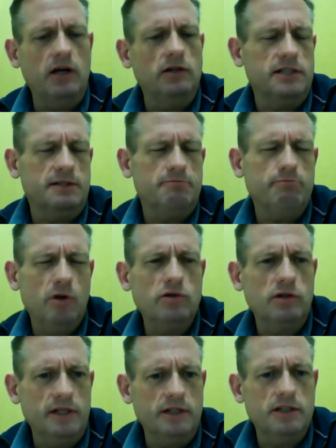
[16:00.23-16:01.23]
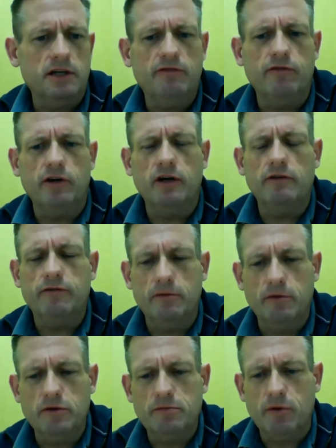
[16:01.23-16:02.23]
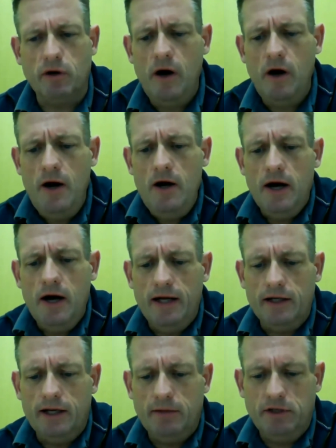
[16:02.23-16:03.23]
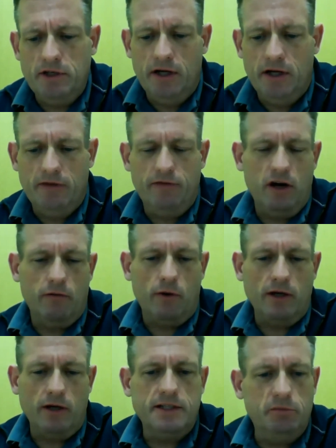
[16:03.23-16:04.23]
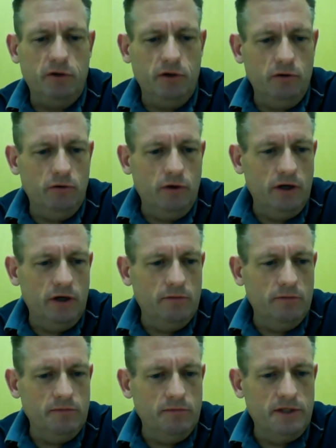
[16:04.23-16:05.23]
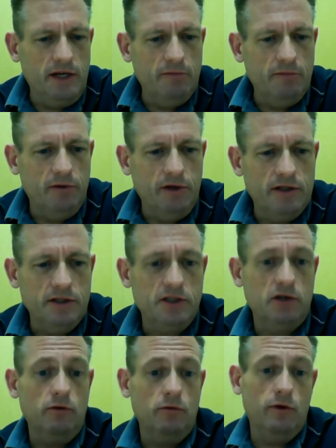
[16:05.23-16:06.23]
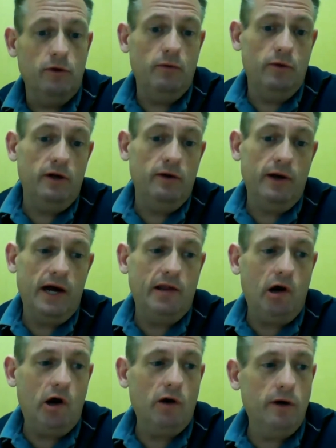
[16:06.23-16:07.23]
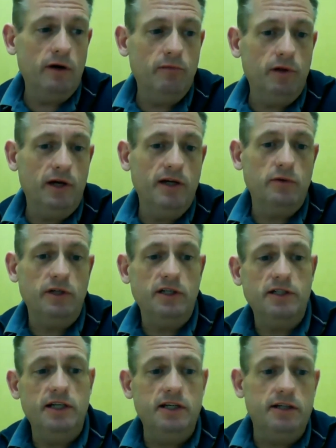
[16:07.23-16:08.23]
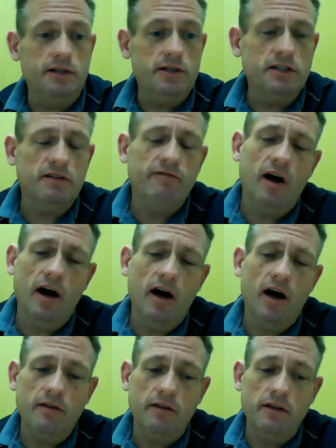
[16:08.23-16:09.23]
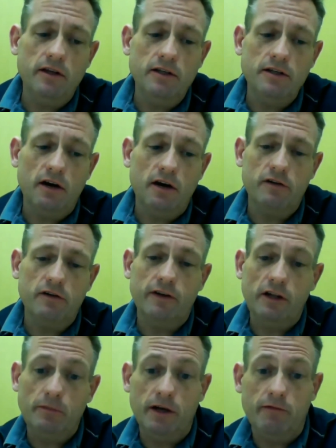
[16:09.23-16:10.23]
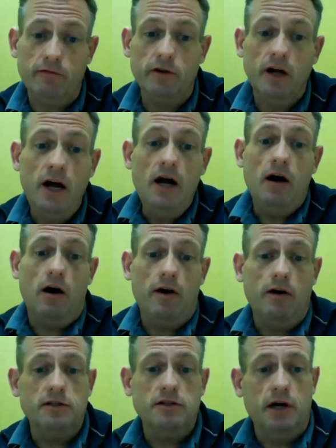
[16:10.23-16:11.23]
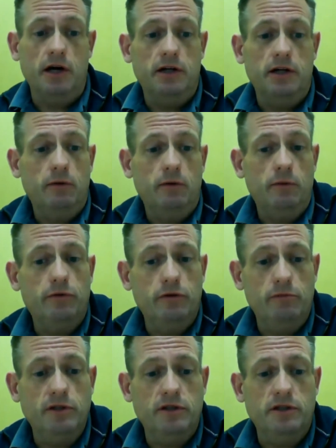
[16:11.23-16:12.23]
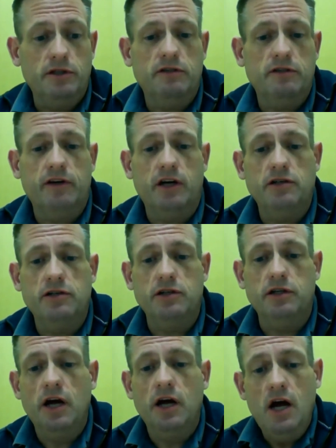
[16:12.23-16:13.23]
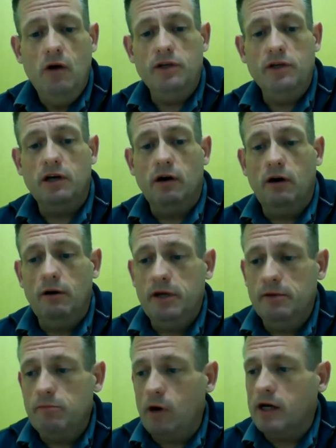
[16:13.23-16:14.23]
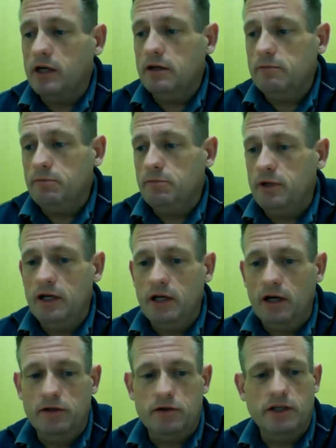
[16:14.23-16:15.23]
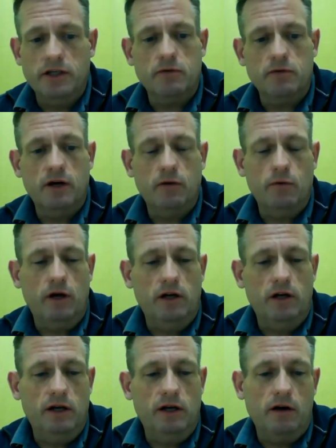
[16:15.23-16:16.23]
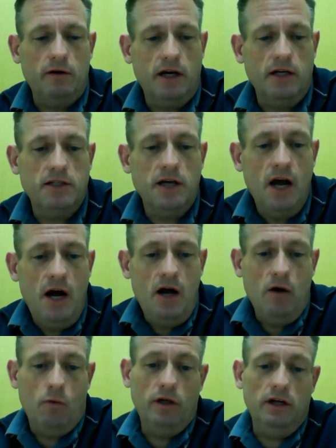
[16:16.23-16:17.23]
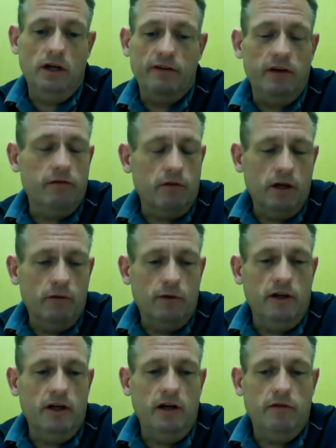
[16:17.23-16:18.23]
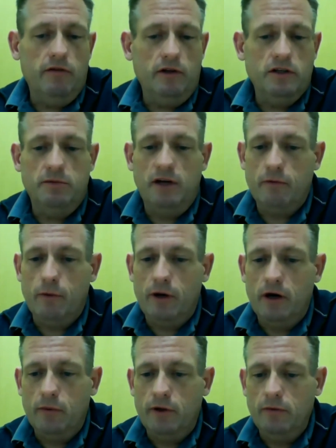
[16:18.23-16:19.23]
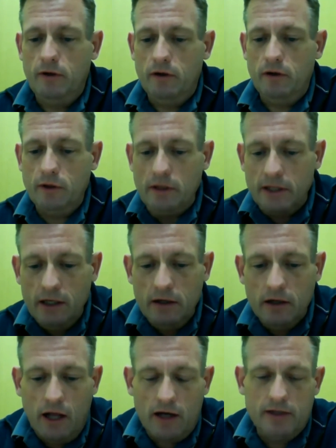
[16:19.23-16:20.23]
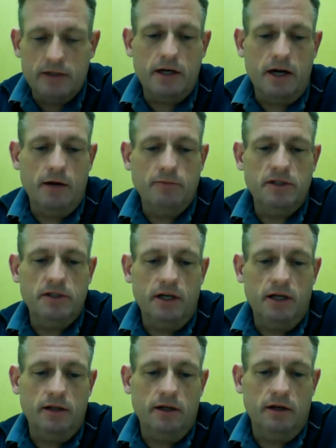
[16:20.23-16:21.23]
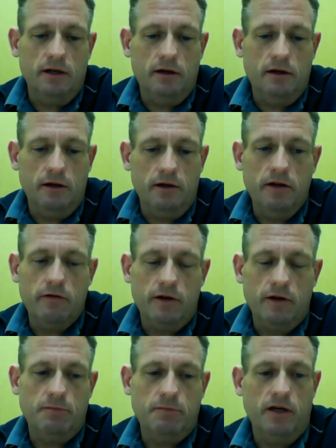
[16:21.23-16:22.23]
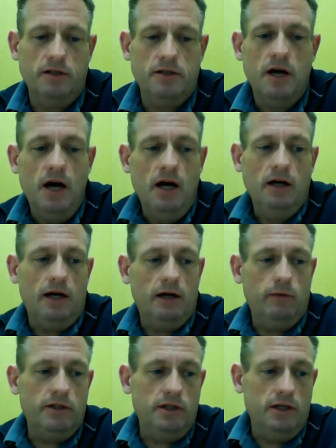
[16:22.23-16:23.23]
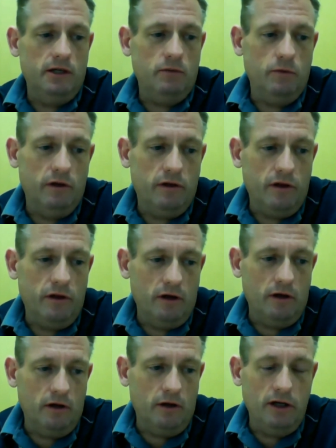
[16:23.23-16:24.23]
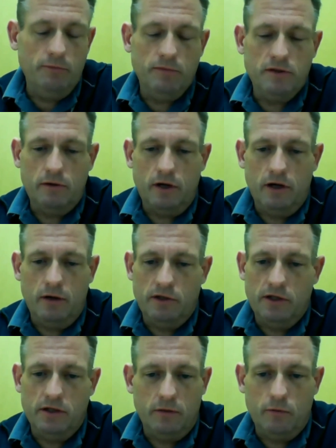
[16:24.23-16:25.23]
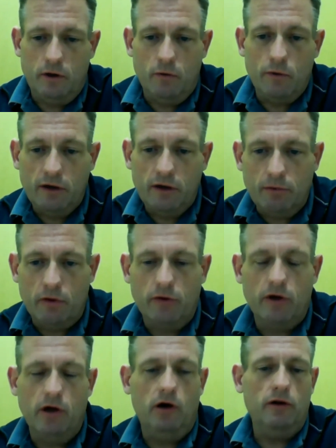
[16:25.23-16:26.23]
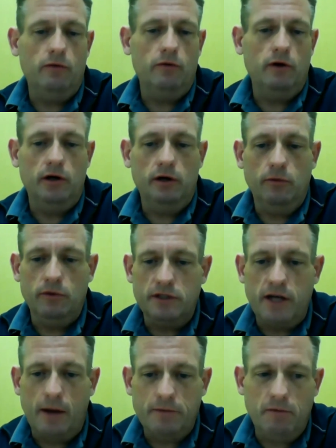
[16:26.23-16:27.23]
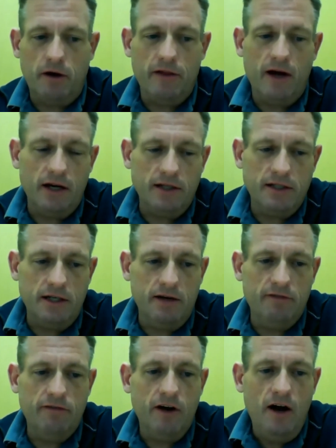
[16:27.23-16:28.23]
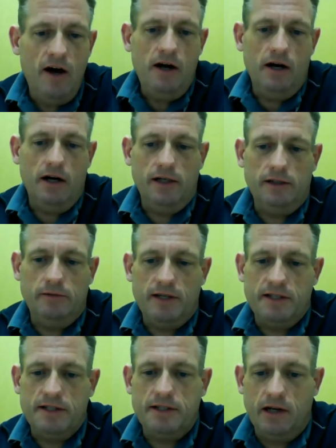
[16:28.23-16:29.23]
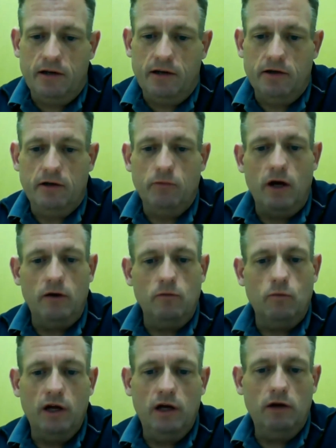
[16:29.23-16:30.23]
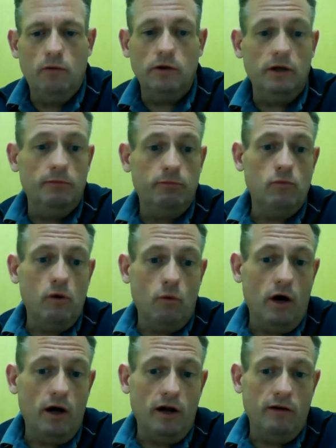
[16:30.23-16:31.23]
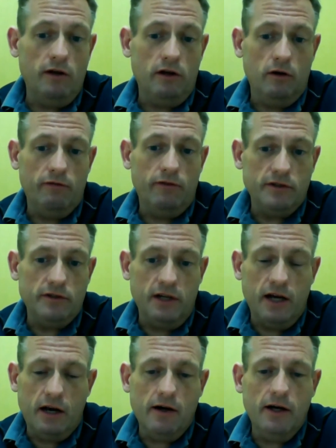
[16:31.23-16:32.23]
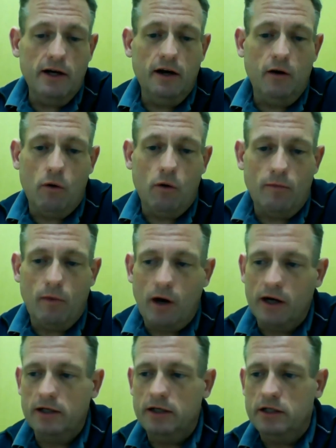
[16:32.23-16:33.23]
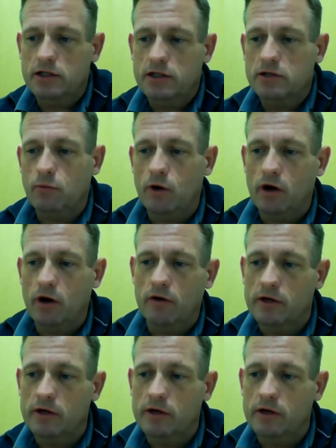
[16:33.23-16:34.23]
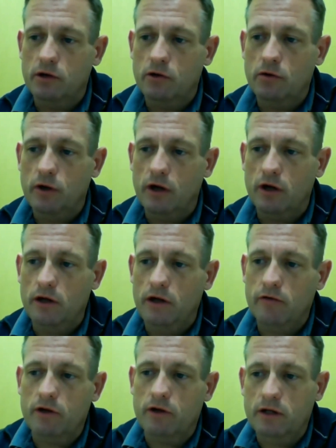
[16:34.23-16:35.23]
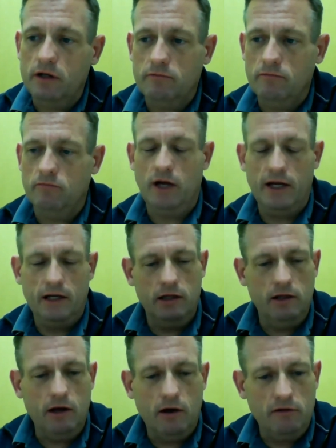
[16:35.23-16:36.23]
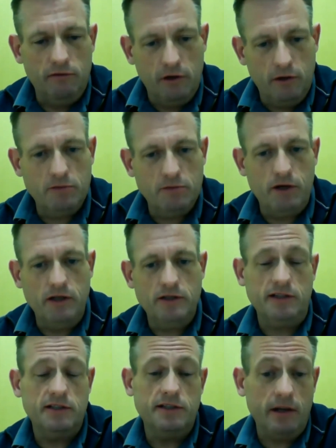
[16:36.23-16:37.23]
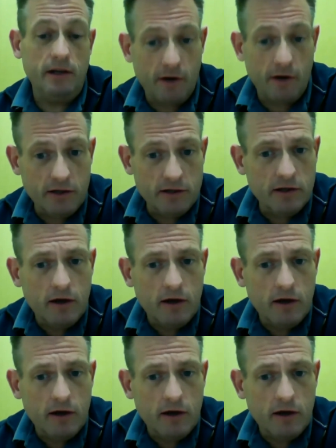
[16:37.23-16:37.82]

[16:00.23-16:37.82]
else is mostly in software for the most part, and can be done if you have the right CPU set in place. And so we had the hardware in place. We just needed to justify the software development effort on our side, and we went through the business justification. We saw a big market being unaddressed, right? In our case, we love Ethernet. We think Ethernet should be everywhere. We lead a lot of the times in the Ethernet space, like we did with EAPS, which is a routing protocol that was adopted by the IETF as a standard. And we really want, if there's an area or market niche where there is no Ethernet, like in the audio-video space that's standardized,